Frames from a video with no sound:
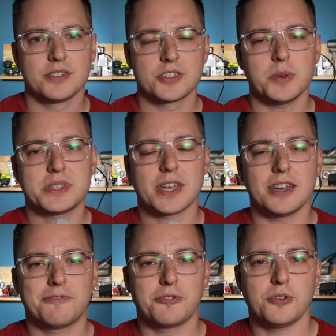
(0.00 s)
So it's
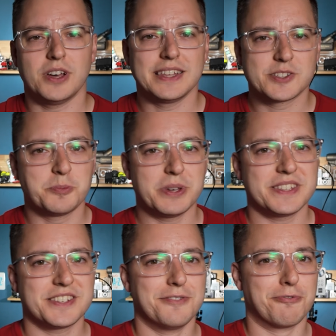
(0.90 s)
time for a little
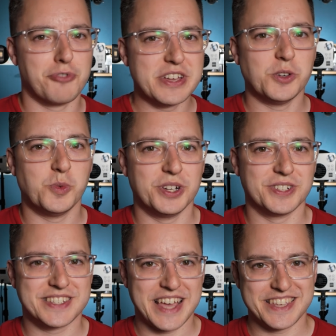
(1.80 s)
bit of real
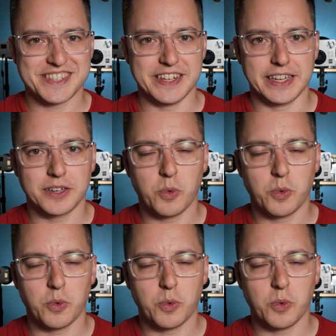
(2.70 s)
world testing.